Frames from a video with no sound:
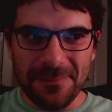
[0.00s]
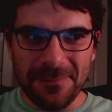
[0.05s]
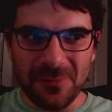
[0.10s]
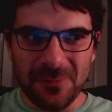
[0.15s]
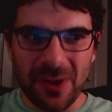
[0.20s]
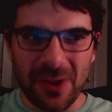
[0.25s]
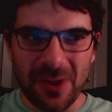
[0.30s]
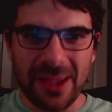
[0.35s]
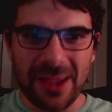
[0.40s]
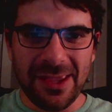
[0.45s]

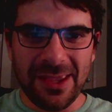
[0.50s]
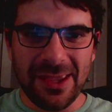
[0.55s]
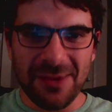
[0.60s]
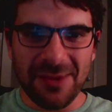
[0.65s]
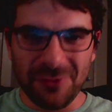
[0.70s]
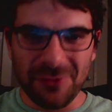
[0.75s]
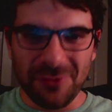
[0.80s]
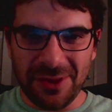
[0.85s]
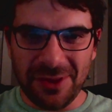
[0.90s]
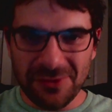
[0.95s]
where I can
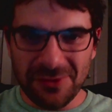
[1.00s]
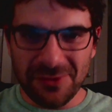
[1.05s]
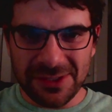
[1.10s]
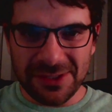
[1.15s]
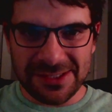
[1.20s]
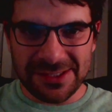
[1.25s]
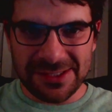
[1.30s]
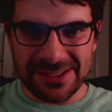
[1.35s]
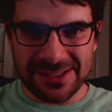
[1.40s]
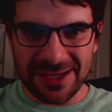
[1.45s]
get really,
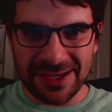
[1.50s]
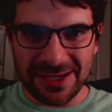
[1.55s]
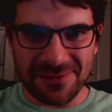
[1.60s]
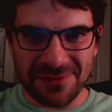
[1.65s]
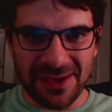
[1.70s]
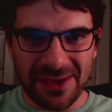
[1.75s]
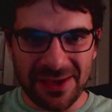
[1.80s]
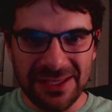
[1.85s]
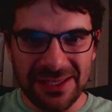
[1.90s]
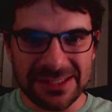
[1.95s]
really sick
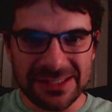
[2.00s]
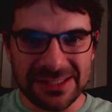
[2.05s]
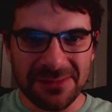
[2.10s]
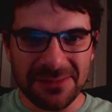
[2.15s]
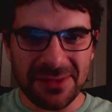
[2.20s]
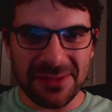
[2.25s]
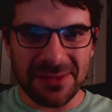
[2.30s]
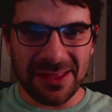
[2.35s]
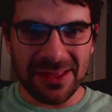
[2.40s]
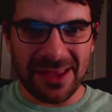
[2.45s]
if I eat
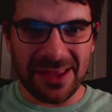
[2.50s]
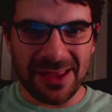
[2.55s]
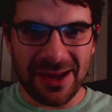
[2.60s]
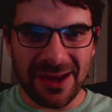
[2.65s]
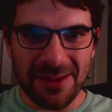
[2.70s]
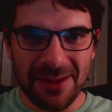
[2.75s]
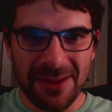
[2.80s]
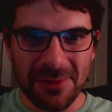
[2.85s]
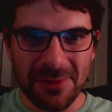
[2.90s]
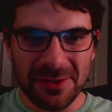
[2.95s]
something that
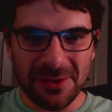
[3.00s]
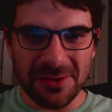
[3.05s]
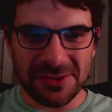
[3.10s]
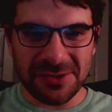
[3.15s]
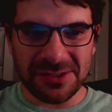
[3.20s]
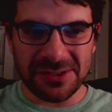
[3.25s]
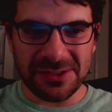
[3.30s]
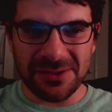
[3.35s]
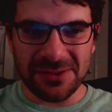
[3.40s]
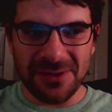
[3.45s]
I'm
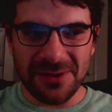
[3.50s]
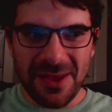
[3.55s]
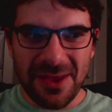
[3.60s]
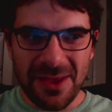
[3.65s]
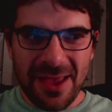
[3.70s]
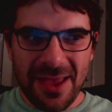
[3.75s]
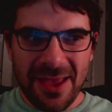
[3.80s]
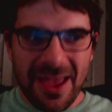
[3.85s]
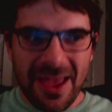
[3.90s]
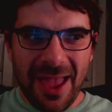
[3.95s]
allergic to.
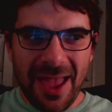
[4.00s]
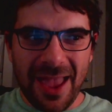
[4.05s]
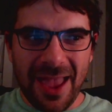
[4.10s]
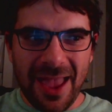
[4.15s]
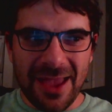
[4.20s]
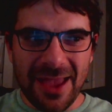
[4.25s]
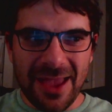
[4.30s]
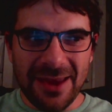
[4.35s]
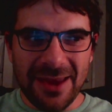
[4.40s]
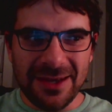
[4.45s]

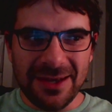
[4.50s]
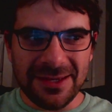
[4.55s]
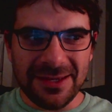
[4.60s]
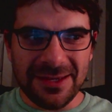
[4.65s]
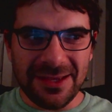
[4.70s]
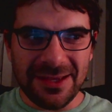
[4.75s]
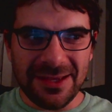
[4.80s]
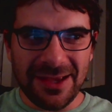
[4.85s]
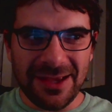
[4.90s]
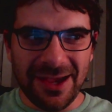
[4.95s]
And
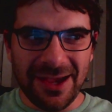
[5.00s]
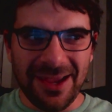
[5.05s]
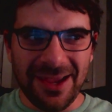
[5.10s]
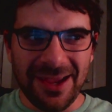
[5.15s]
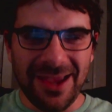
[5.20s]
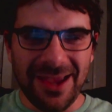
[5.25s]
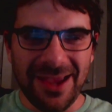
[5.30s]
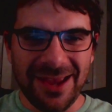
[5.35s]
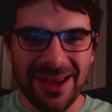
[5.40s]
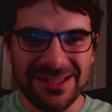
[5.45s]

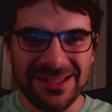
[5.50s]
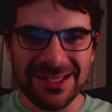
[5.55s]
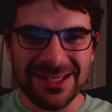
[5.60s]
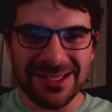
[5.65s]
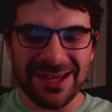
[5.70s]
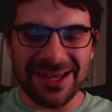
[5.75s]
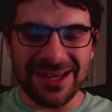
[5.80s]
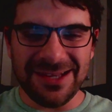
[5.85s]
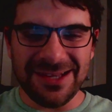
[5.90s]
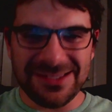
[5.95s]
I had
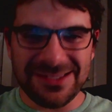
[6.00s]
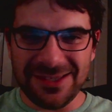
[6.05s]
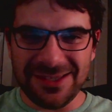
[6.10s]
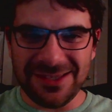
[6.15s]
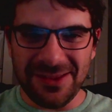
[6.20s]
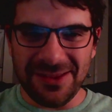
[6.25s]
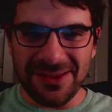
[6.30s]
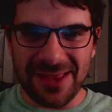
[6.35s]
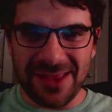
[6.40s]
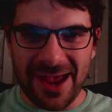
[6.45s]
to kind of
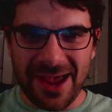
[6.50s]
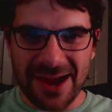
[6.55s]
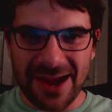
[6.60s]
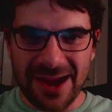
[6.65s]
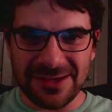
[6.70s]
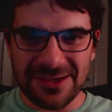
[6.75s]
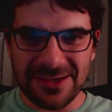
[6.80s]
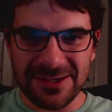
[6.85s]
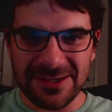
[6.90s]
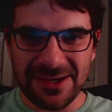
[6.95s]
tell the
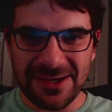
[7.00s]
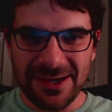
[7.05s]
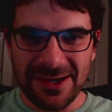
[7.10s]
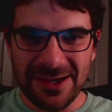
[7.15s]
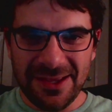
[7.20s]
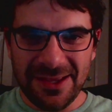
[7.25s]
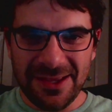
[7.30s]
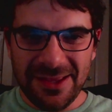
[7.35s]
actor